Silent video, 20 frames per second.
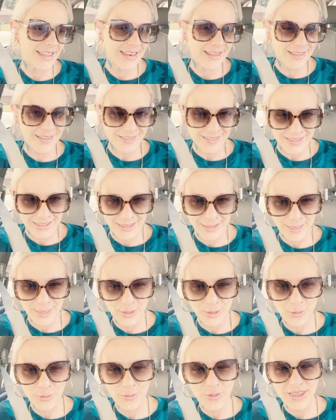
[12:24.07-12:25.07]
it's
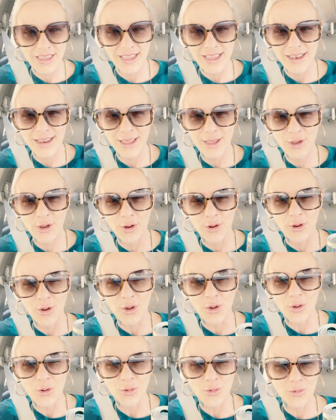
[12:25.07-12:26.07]
Lilu eating her
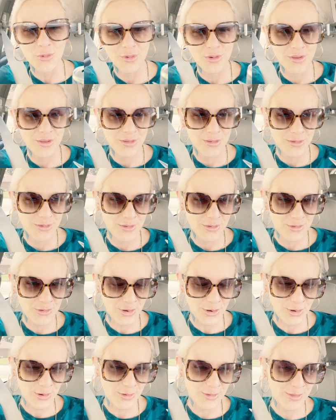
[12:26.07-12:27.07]
own
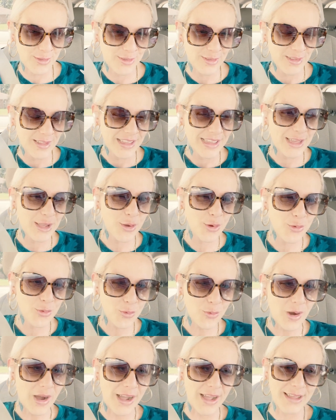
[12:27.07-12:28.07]
turds. Here's
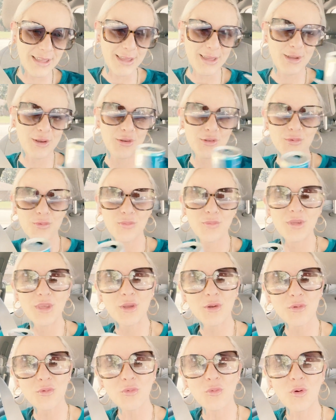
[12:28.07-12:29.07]
why, here's,
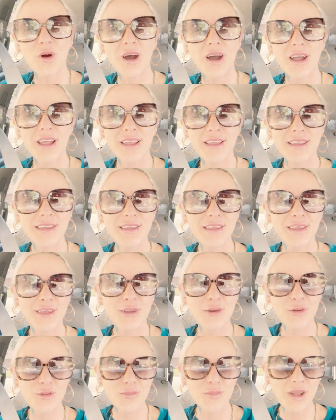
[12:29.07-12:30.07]
here's why,
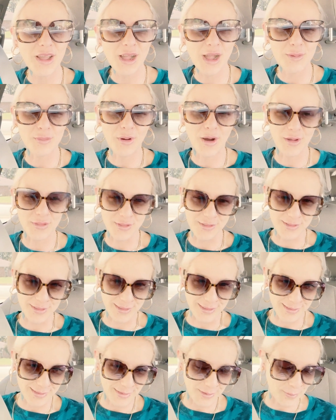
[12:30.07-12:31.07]
here's my
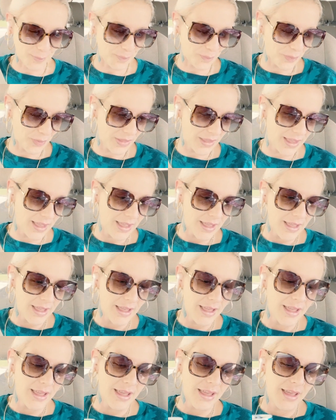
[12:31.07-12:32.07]
hypotheses.
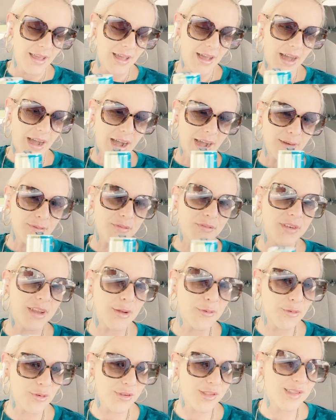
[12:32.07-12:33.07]
I've
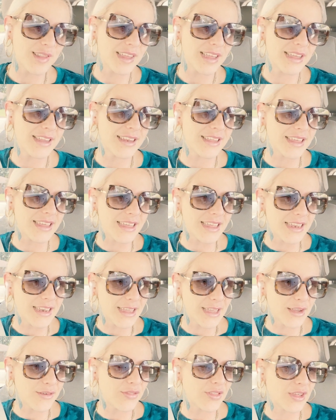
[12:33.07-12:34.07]
never seen
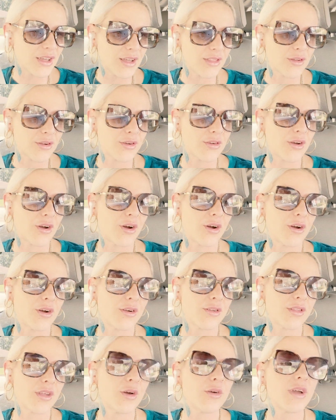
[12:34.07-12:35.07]
any of the other
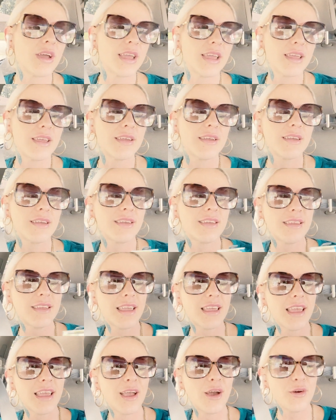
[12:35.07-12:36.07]
dogs. Okay,
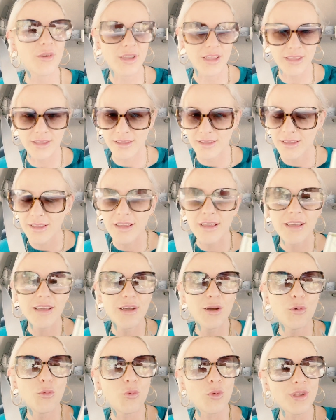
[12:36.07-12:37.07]
okay,
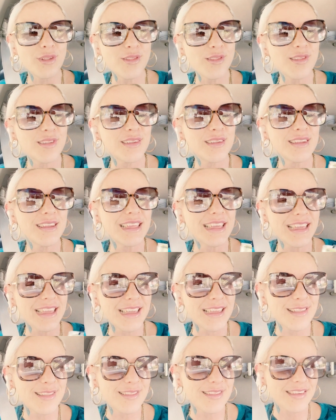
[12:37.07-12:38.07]
Winston
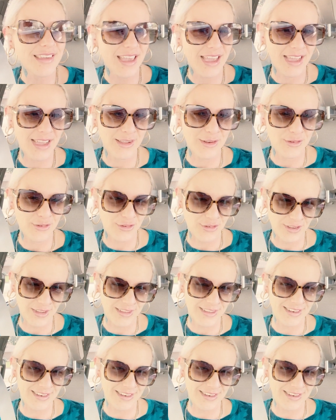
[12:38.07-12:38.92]
eats cat shit.